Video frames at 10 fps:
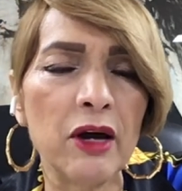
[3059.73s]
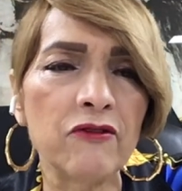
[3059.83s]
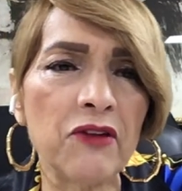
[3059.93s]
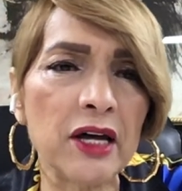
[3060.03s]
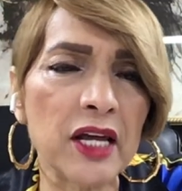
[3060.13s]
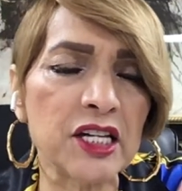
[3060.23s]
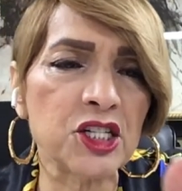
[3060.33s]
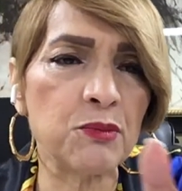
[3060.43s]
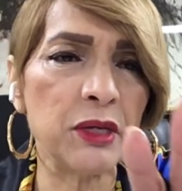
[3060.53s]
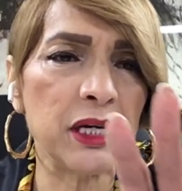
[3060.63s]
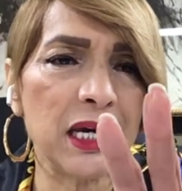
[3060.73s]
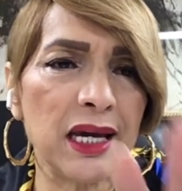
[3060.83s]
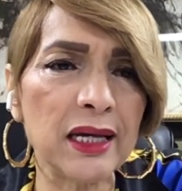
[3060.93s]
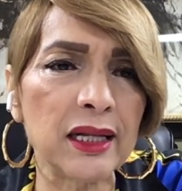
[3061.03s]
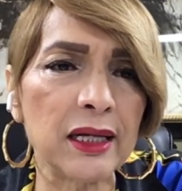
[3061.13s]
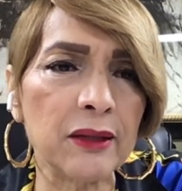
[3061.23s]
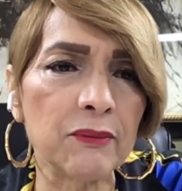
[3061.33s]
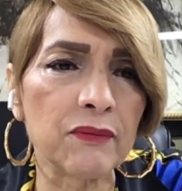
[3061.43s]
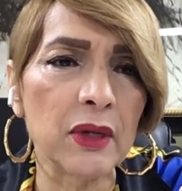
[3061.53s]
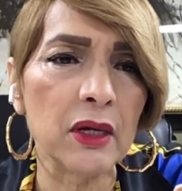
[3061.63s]
And Father, I speak healing
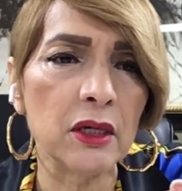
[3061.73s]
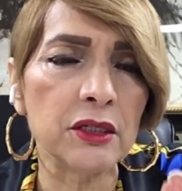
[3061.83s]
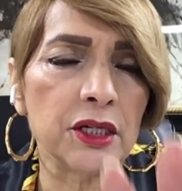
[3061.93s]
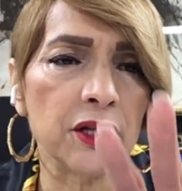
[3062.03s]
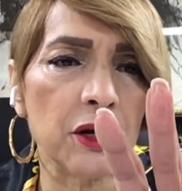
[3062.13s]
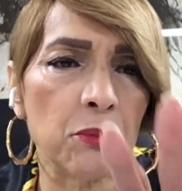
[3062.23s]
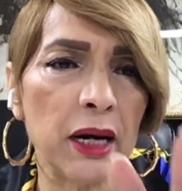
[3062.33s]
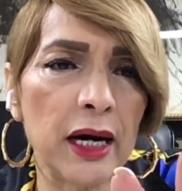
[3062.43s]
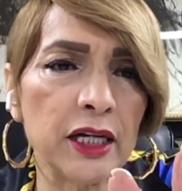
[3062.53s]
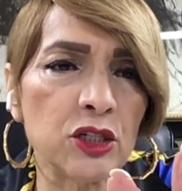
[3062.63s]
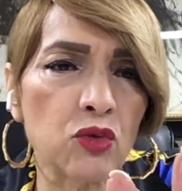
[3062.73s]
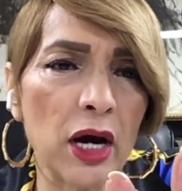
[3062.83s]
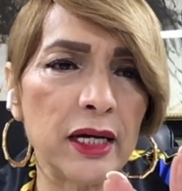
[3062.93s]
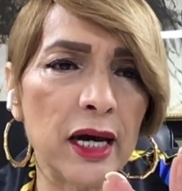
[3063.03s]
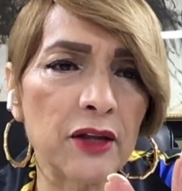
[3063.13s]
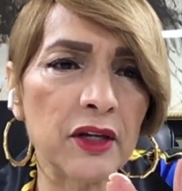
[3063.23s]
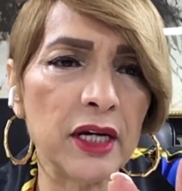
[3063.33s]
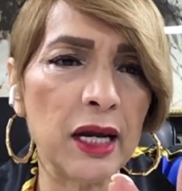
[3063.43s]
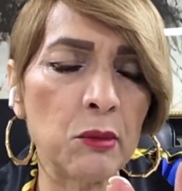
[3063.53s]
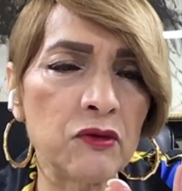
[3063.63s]
to their bodies right now in the
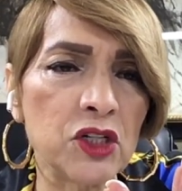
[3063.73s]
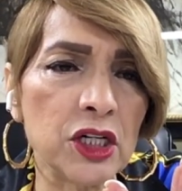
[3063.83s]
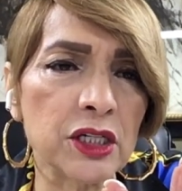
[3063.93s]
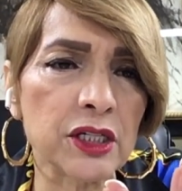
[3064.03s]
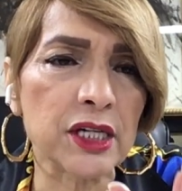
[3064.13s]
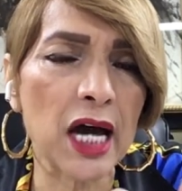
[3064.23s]
name of Jesus.